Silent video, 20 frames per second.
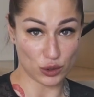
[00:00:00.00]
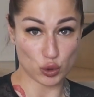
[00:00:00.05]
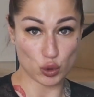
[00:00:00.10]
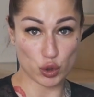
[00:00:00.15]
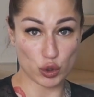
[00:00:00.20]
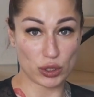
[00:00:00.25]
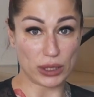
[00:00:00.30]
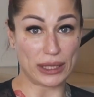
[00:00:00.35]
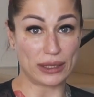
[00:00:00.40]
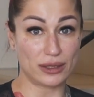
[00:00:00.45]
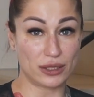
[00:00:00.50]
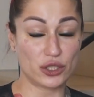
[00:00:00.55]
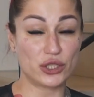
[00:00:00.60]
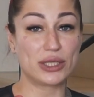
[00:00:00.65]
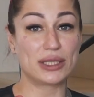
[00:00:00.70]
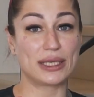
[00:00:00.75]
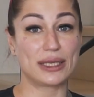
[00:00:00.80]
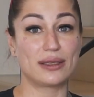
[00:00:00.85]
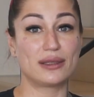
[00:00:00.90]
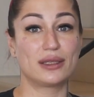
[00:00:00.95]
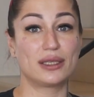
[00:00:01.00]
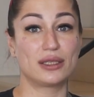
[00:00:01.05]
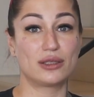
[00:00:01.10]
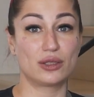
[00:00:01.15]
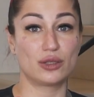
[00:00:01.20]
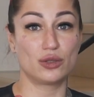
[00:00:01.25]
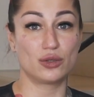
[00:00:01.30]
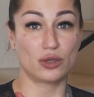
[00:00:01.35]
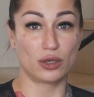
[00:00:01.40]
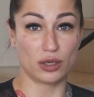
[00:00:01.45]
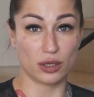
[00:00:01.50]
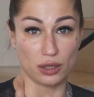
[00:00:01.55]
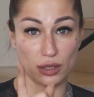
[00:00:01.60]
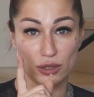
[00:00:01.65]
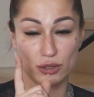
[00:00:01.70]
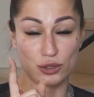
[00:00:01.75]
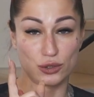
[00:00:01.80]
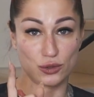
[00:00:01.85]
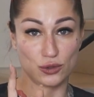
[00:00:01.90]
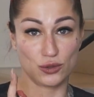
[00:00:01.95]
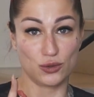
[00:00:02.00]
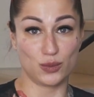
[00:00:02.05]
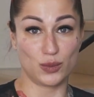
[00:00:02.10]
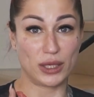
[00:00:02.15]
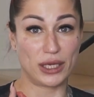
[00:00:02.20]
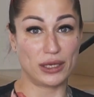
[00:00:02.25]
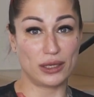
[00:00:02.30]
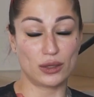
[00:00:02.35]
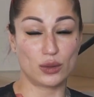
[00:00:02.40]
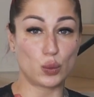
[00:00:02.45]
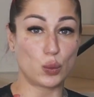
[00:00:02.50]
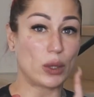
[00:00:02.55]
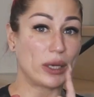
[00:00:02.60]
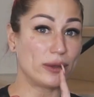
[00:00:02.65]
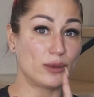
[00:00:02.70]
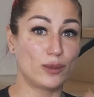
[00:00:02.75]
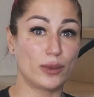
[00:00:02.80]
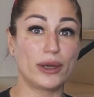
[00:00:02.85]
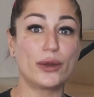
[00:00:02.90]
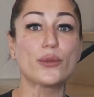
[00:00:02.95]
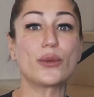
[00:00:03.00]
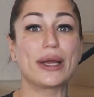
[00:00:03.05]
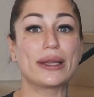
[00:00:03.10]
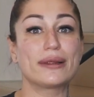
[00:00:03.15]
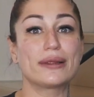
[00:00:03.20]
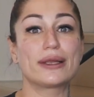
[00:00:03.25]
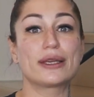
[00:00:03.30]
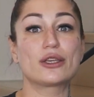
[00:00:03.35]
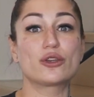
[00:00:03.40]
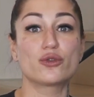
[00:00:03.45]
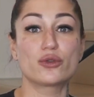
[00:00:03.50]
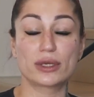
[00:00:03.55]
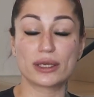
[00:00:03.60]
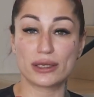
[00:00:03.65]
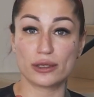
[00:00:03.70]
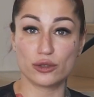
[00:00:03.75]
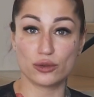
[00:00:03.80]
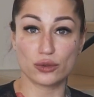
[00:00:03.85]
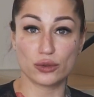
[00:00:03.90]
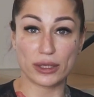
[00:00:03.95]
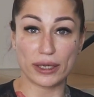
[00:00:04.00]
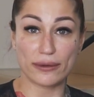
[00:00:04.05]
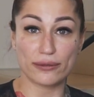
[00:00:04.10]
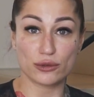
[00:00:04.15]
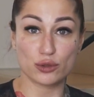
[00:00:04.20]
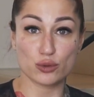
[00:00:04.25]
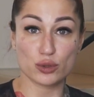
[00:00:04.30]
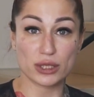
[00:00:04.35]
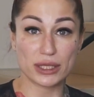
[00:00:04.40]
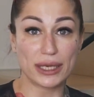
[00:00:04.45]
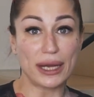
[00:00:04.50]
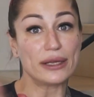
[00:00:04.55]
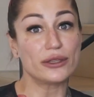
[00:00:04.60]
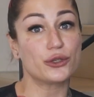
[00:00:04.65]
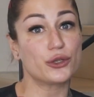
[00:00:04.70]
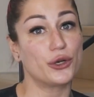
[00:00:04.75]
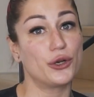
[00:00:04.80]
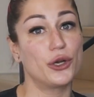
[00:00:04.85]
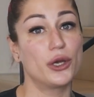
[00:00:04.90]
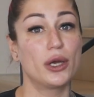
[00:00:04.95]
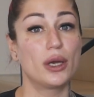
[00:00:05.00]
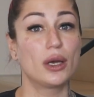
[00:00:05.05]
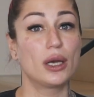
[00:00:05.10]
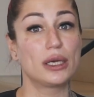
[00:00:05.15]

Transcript: you should understand that you should make one by one, like you have to scatter